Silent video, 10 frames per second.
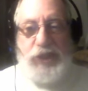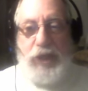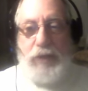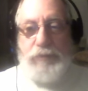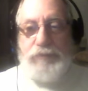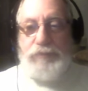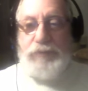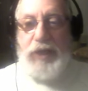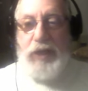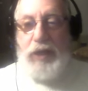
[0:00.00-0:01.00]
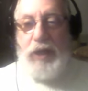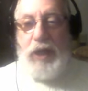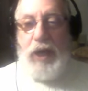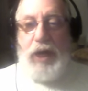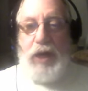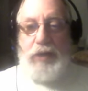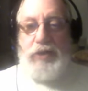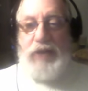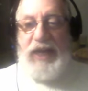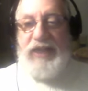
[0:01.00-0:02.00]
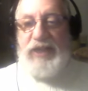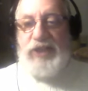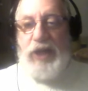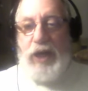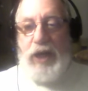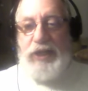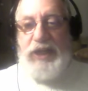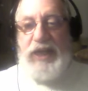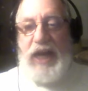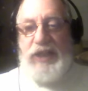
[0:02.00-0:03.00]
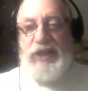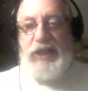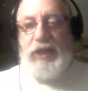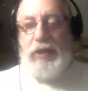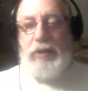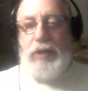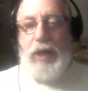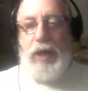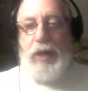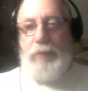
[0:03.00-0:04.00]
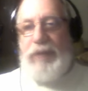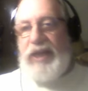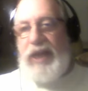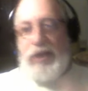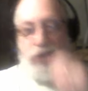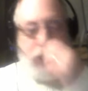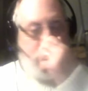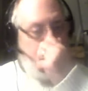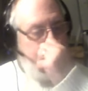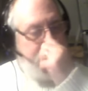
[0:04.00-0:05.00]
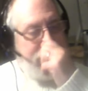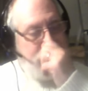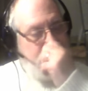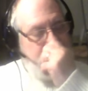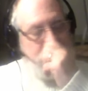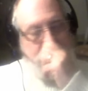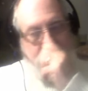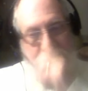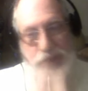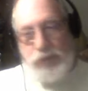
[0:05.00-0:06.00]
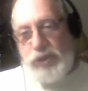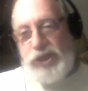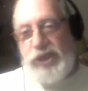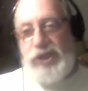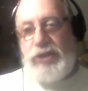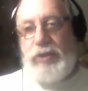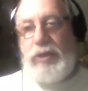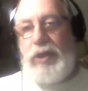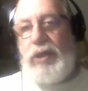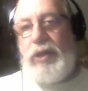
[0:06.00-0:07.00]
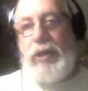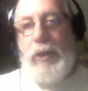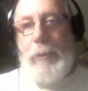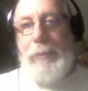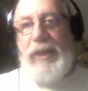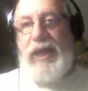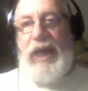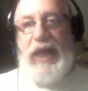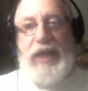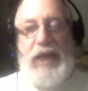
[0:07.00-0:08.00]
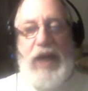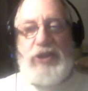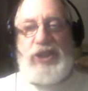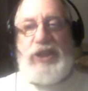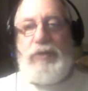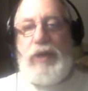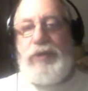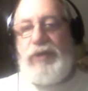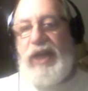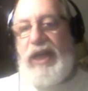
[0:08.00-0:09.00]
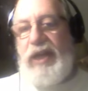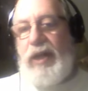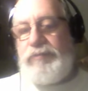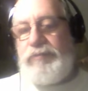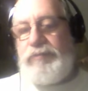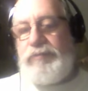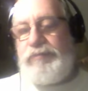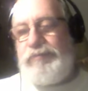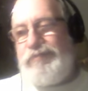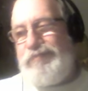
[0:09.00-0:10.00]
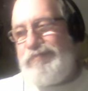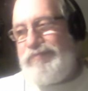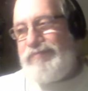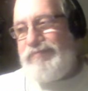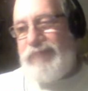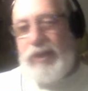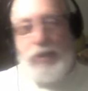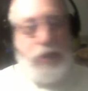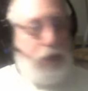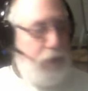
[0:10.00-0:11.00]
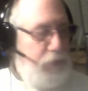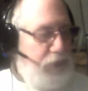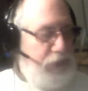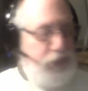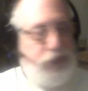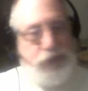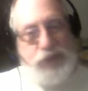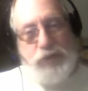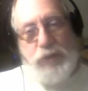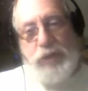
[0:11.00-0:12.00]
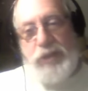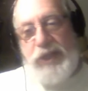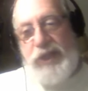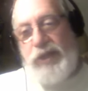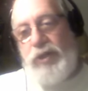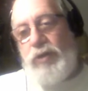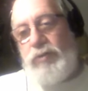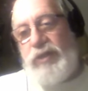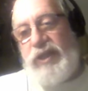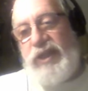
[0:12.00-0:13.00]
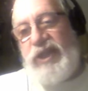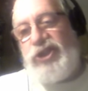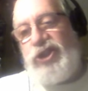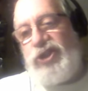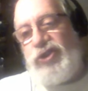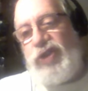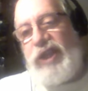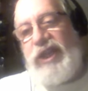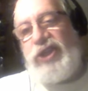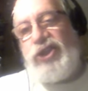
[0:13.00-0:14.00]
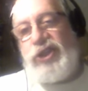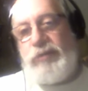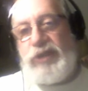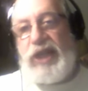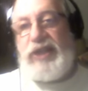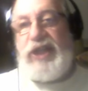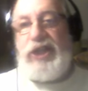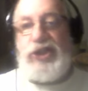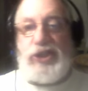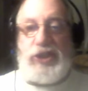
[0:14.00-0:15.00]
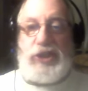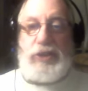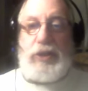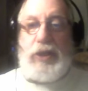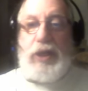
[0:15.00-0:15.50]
So glad that's a neat idea. Becky, I'll check some of my Jewish study sources and I'll see whether they are willing to historically, try to get you some citations.